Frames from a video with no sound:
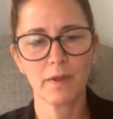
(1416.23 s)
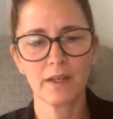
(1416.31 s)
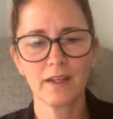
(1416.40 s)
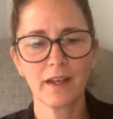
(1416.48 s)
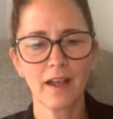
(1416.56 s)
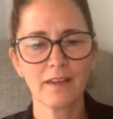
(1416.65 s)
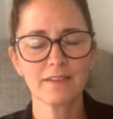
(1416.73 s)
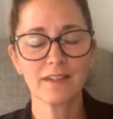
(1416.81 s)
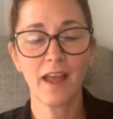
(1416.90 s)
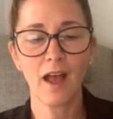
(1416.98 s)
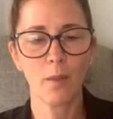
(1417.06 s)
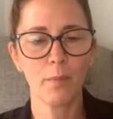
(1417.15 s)
but he has
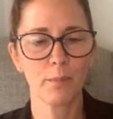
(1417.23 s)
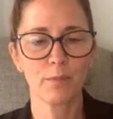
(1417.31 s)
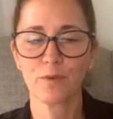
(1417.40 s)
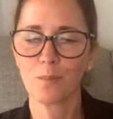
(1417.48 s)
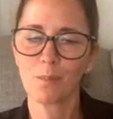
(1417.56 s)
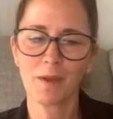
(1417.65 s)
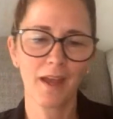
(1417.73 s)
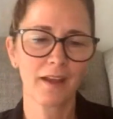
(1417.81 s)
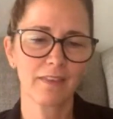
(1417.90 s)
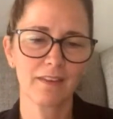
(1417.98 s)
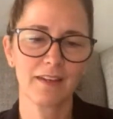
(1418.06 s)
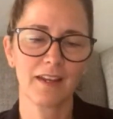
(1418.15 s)
an album from
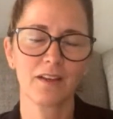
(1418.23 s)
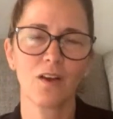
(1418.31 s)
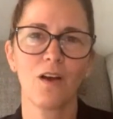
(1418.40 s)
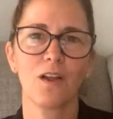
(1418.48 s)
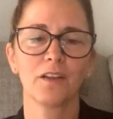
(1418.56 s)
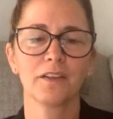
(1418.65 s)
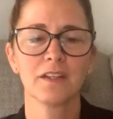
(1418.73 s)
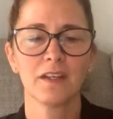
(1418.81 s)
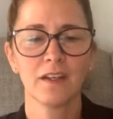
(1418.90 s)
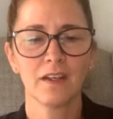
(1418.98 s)
back in the day called